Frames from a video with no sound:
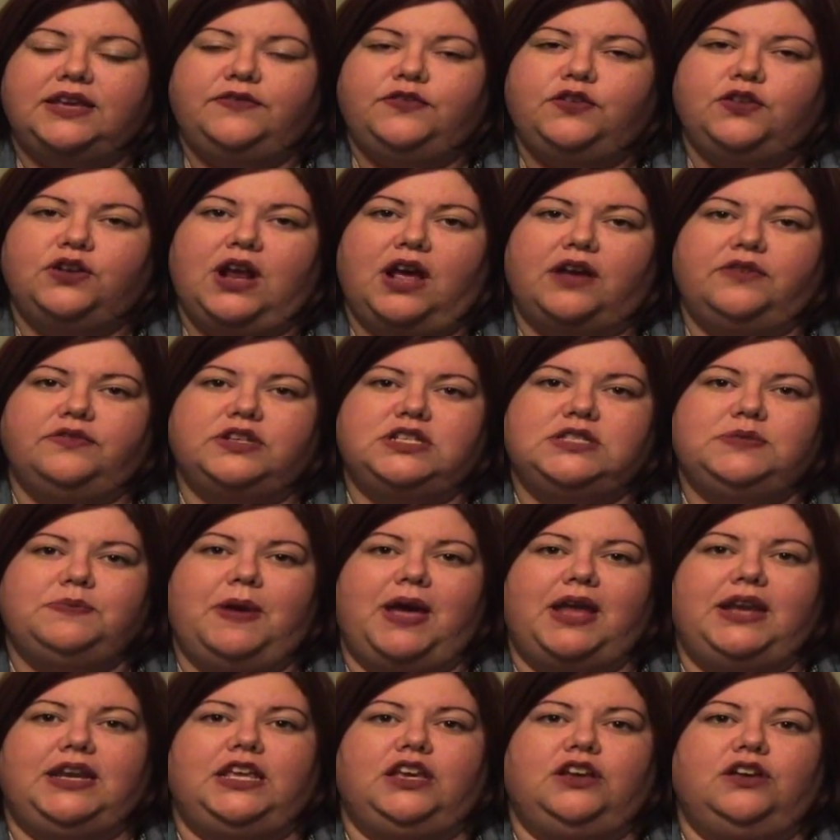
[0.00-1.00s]
if you're not
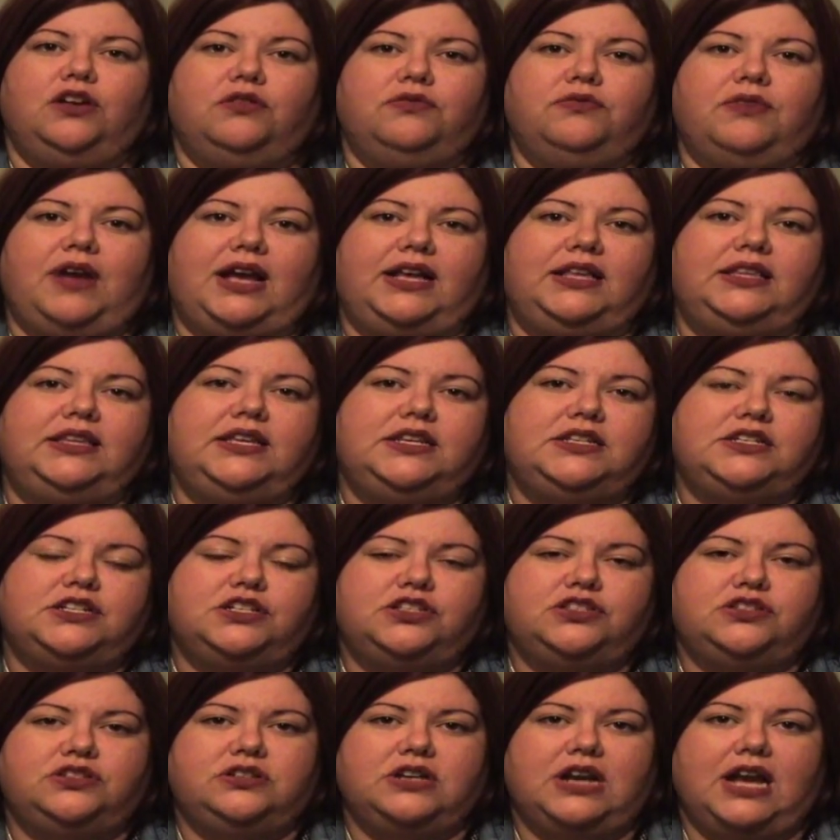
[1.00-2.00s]
responding correctly
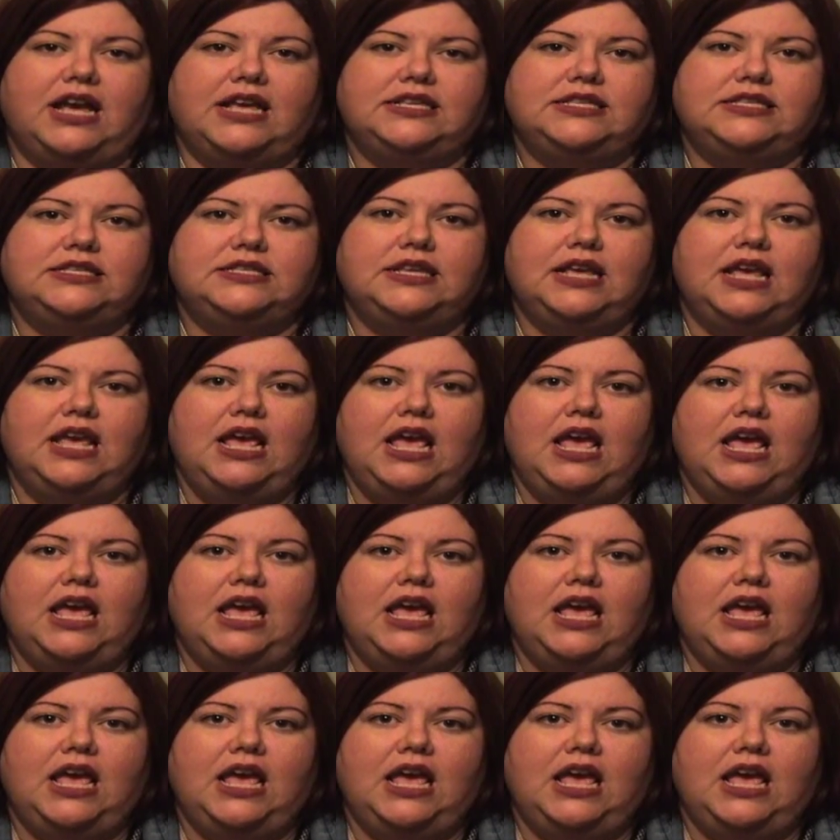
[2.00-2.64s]
to stress,